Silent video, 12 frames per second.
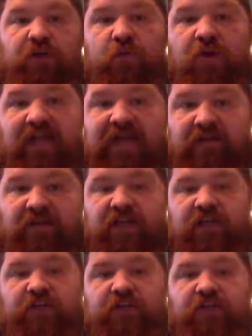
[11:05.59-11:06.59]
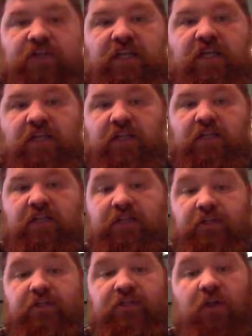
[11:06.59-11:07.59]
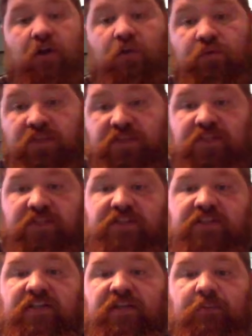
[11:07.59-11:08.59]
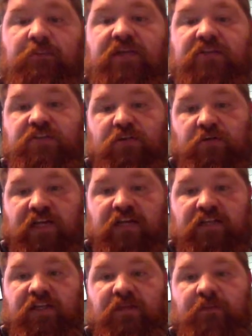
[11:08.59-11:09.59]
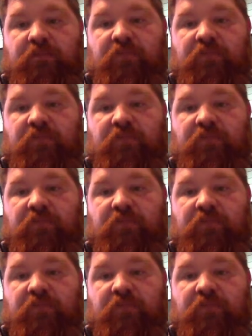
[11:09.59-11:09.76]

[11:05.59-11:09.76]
You want to have a good, clear tone that's going to sit in the mix correctly.